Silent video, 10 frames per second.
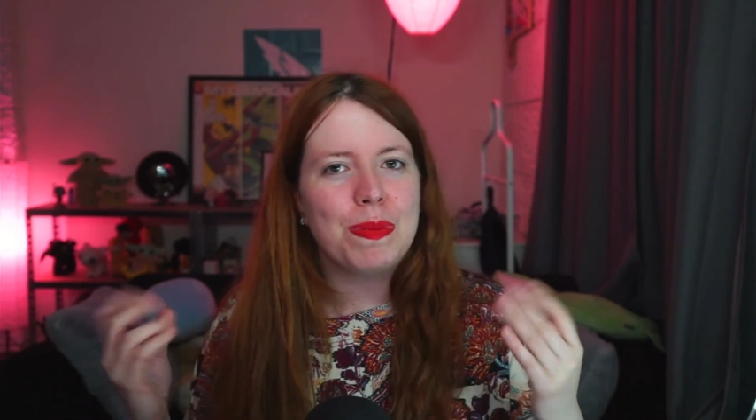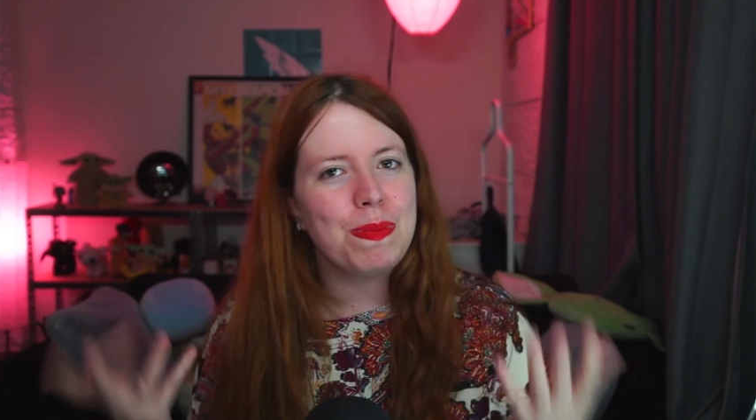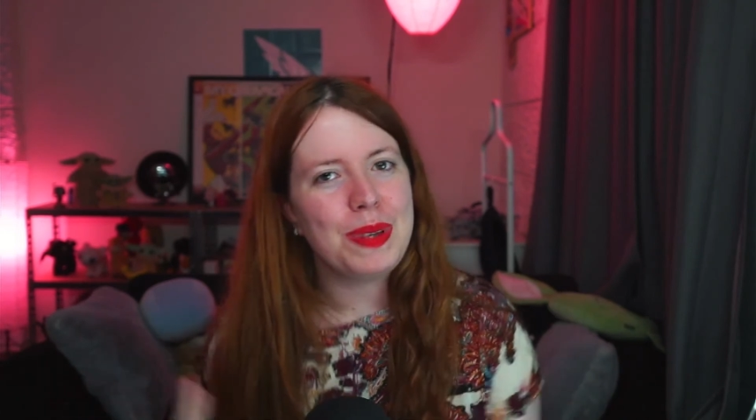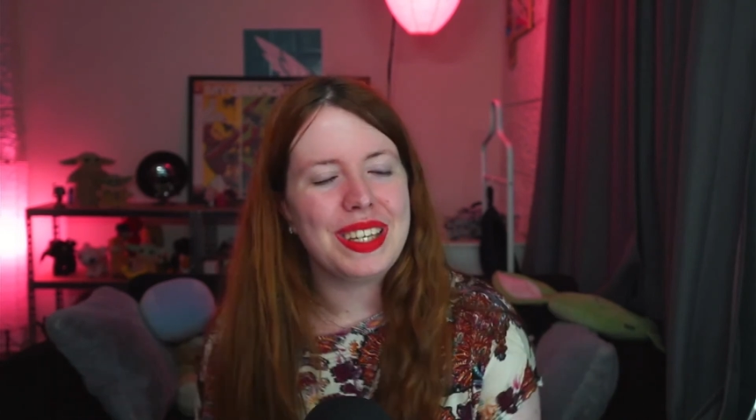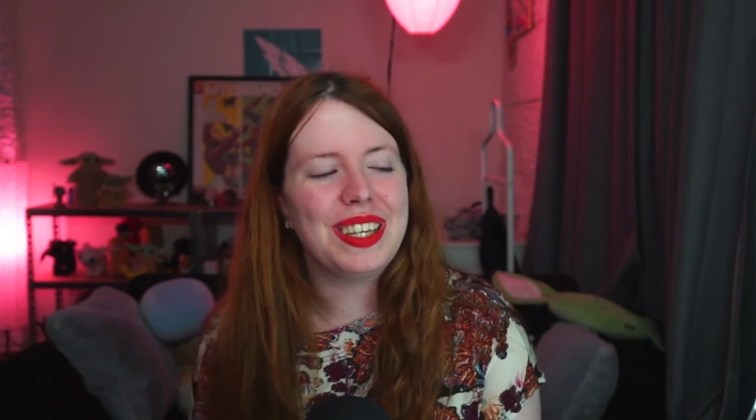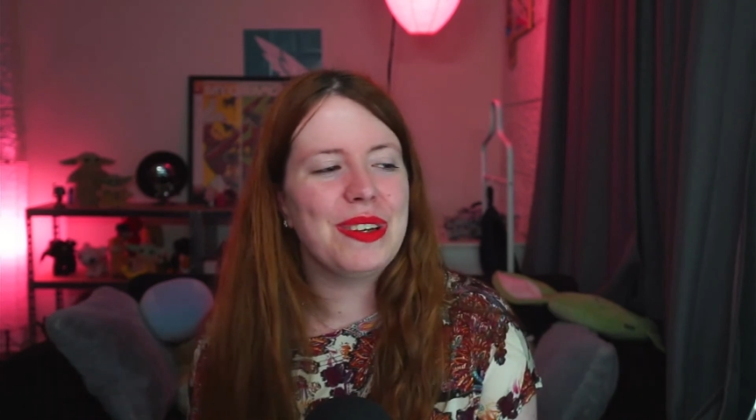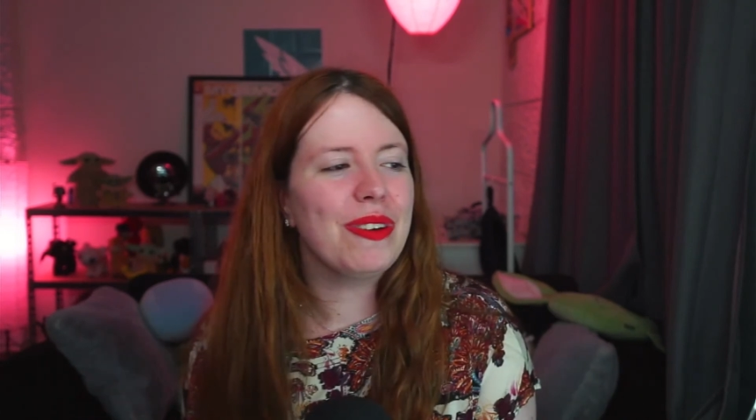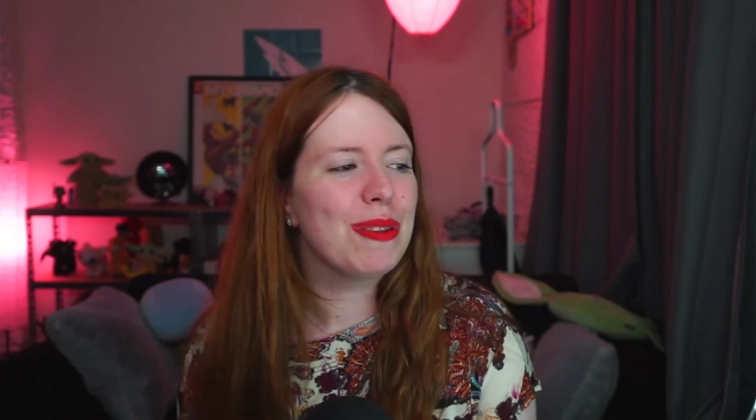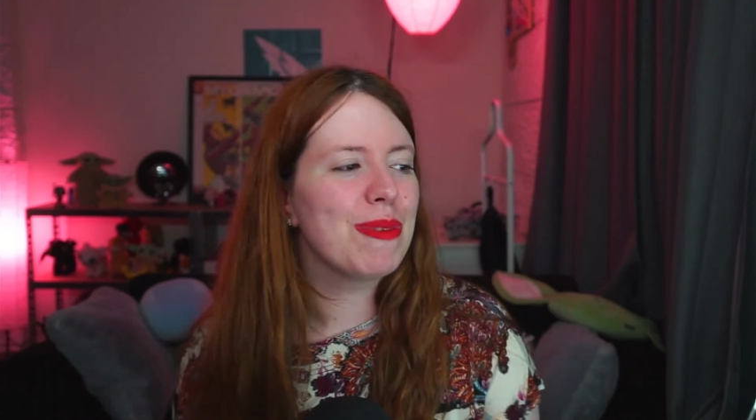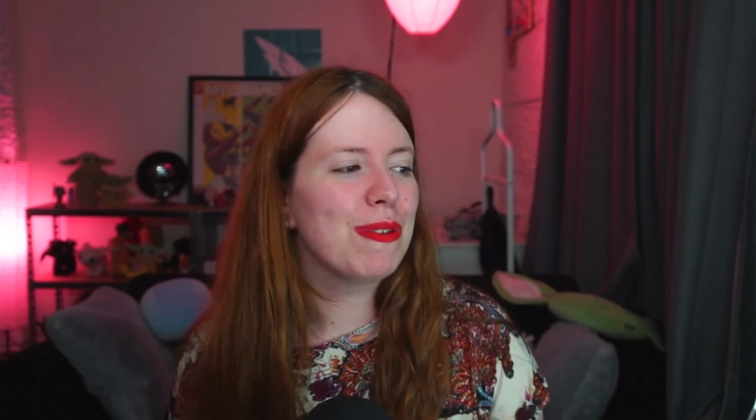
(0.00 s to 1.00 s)
picky
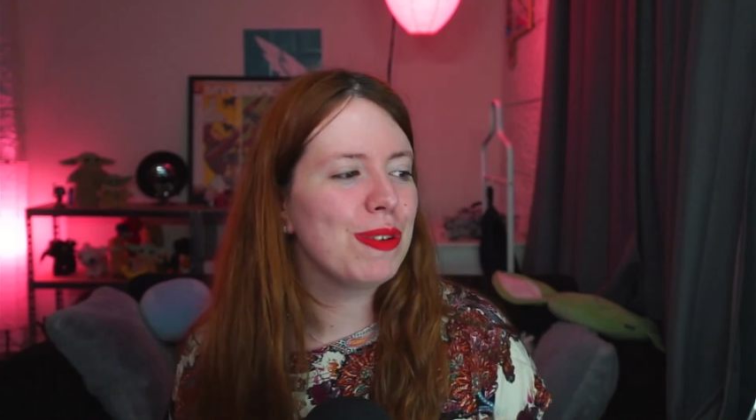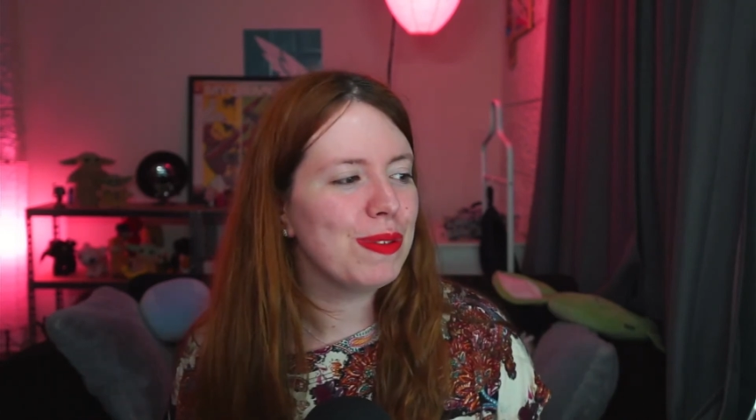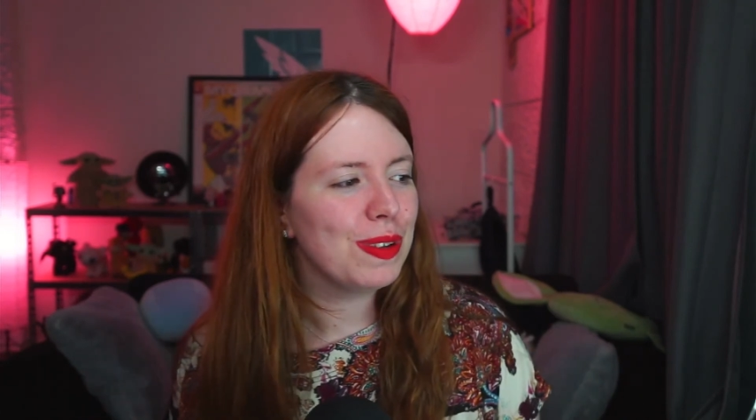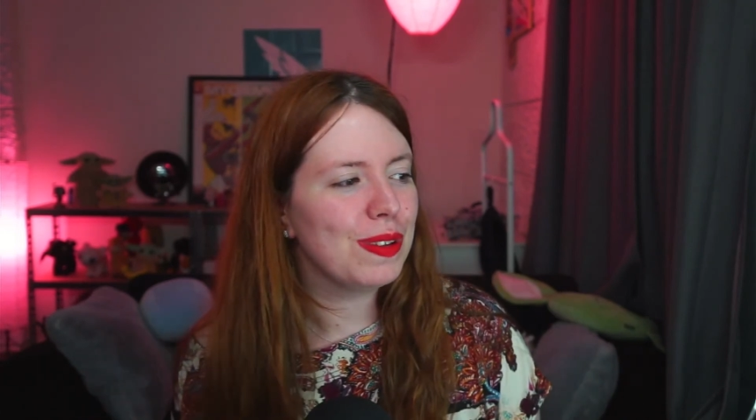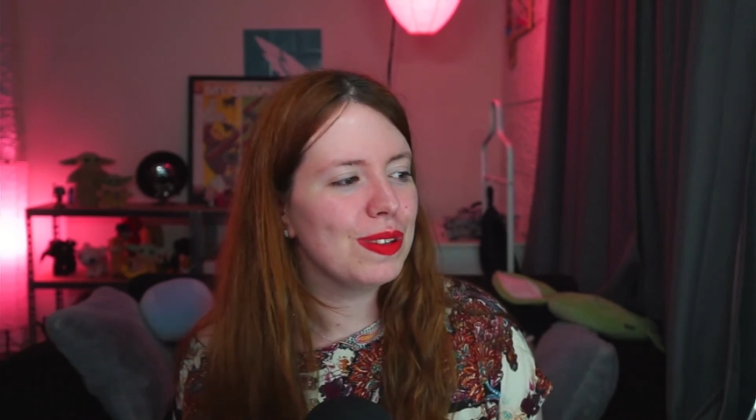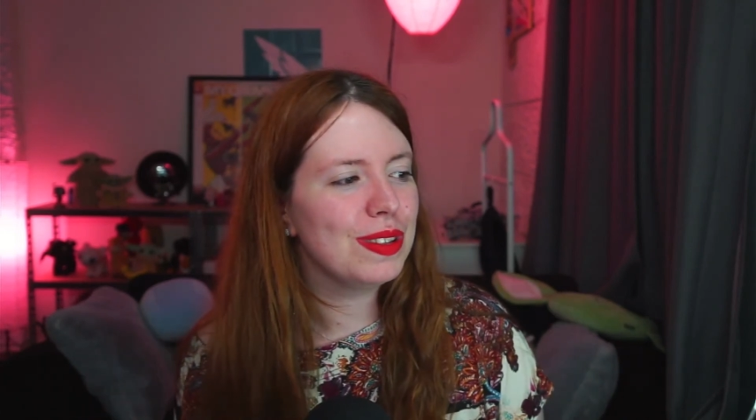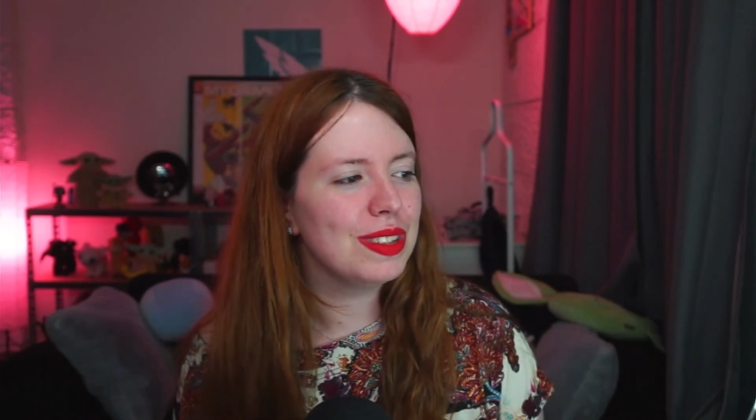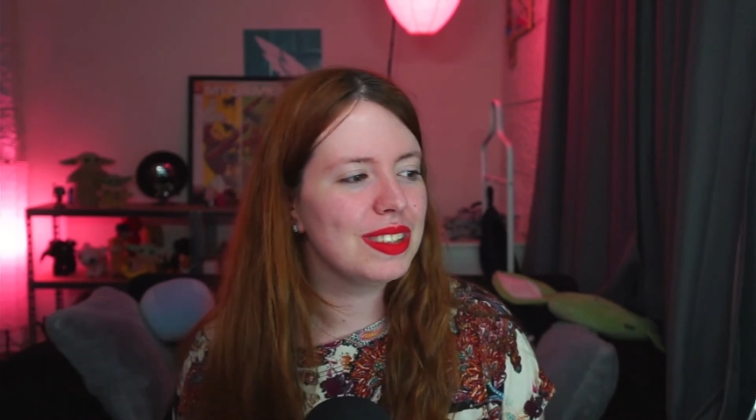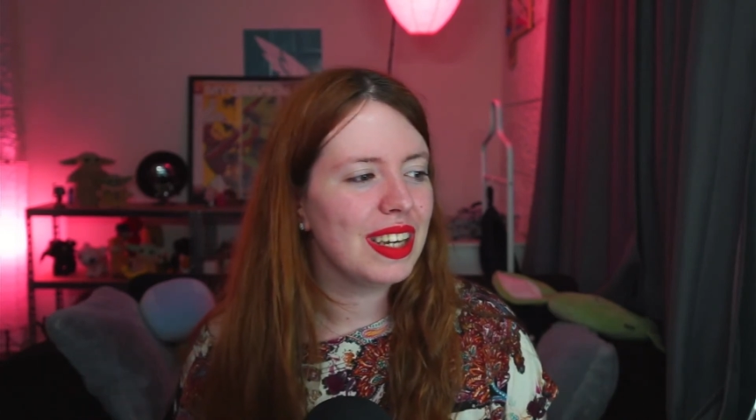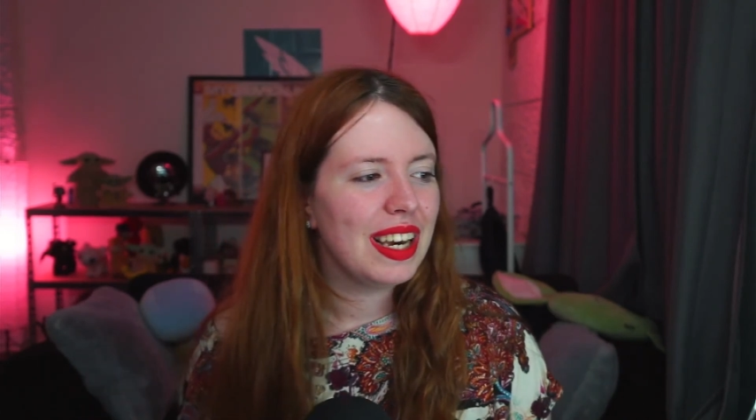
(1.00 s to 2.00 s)
with my
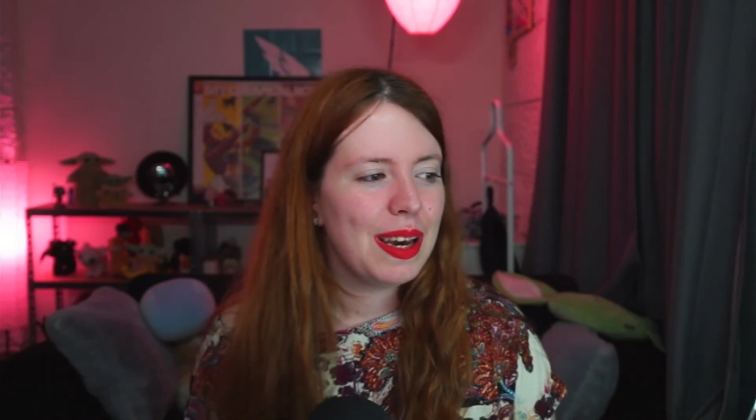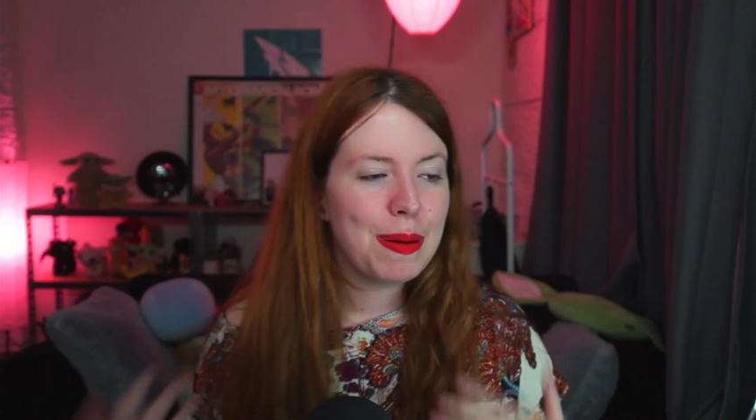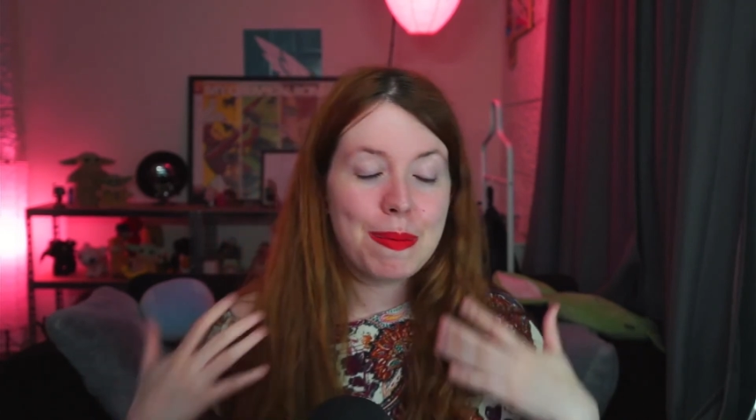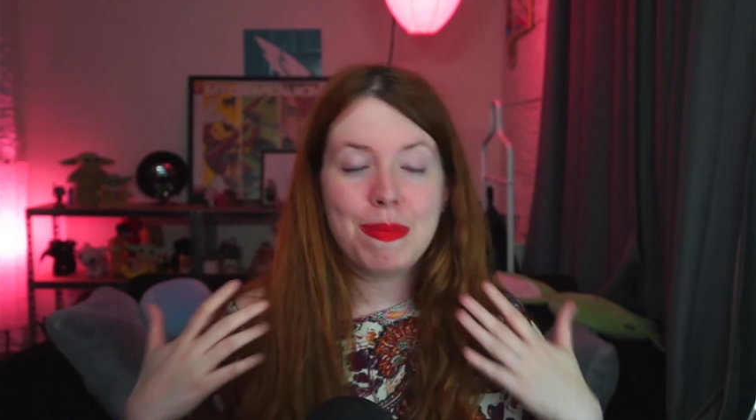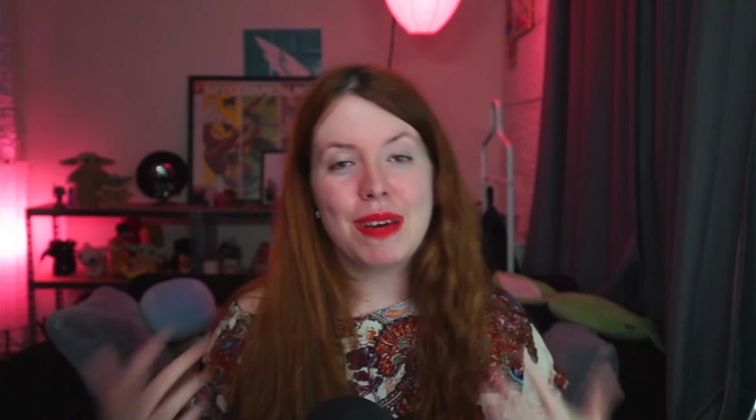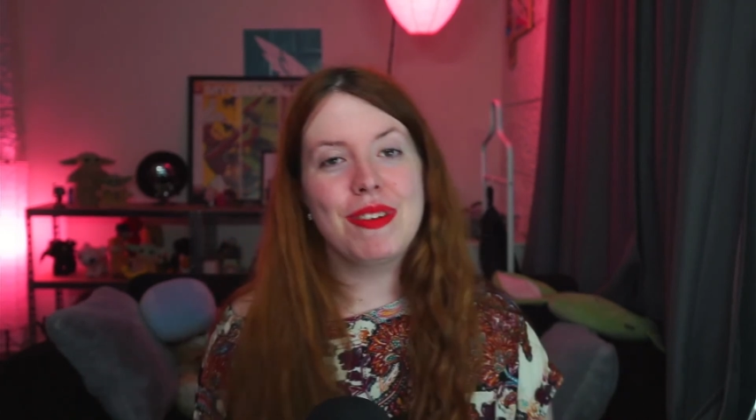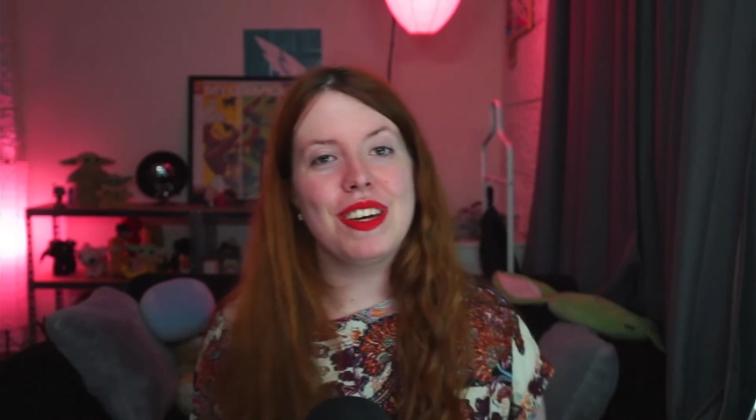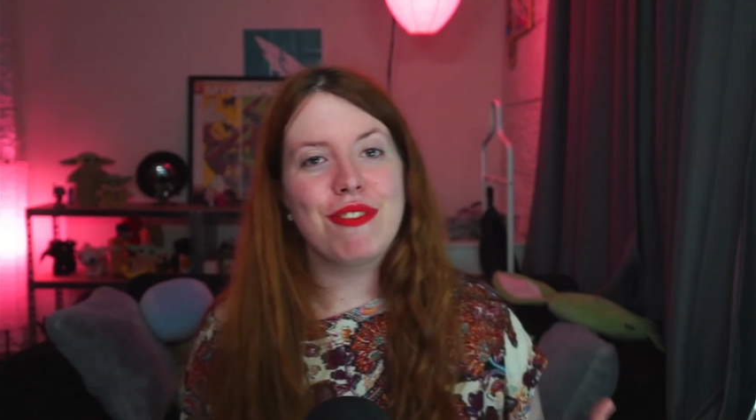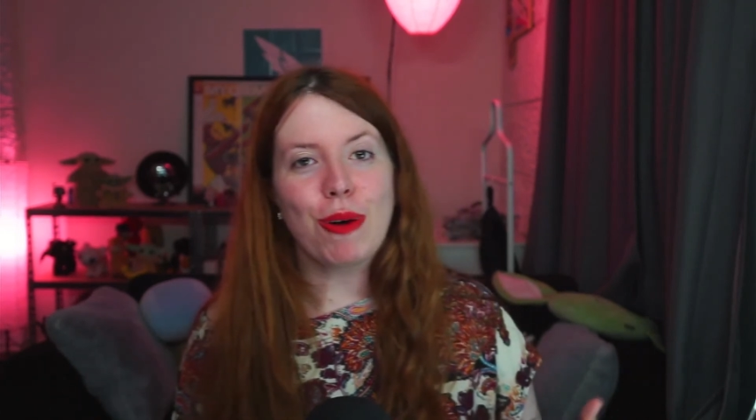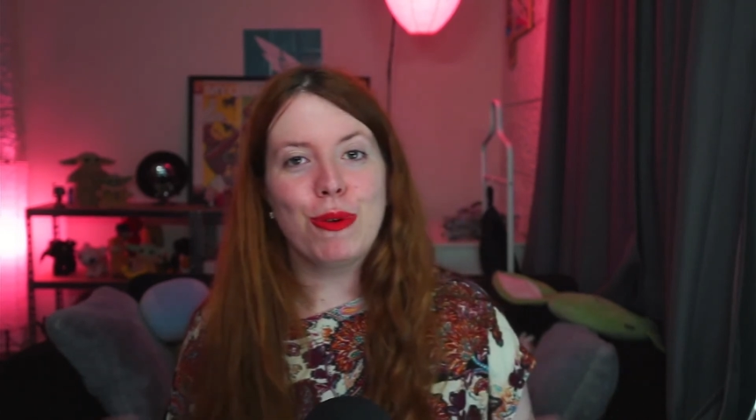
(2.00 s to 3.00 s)
reviews. Maybe
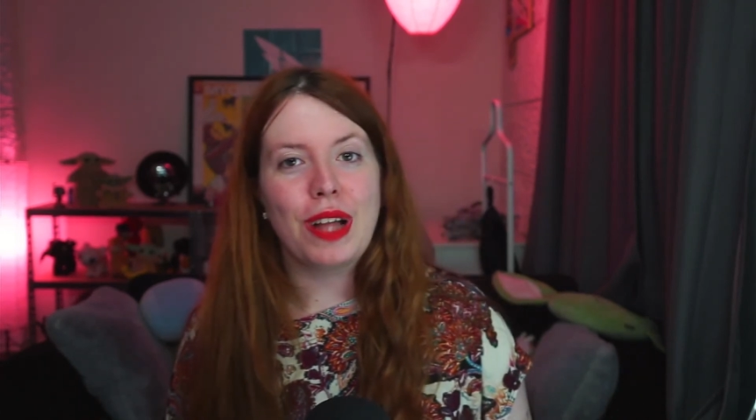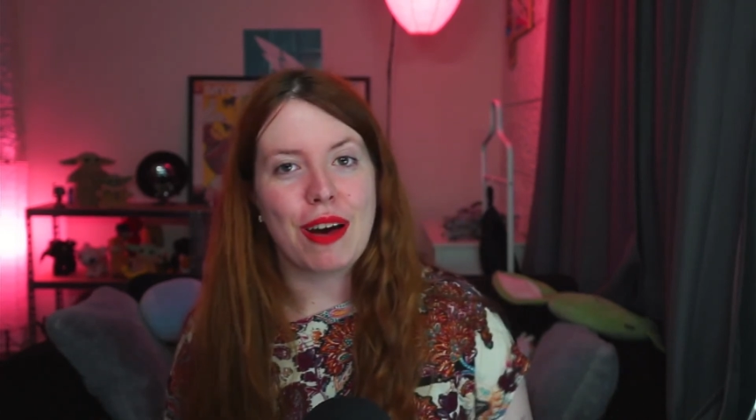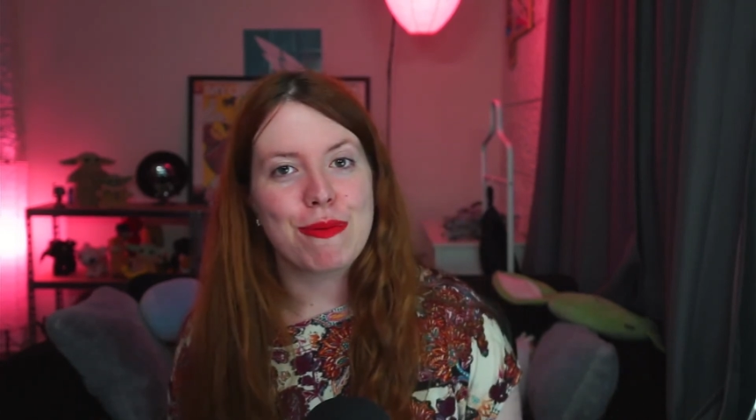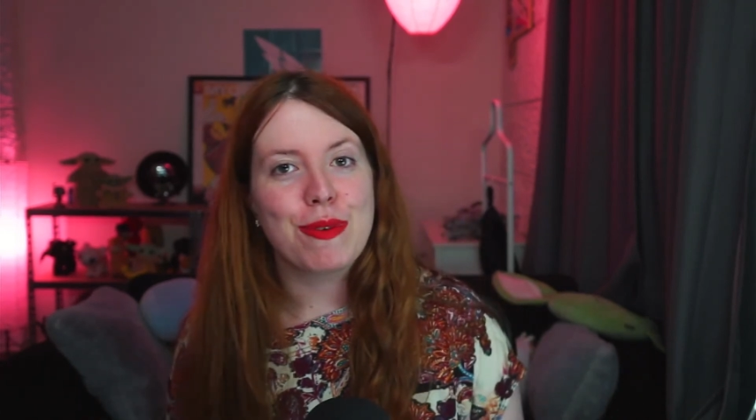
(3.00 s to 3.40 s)
if I will have more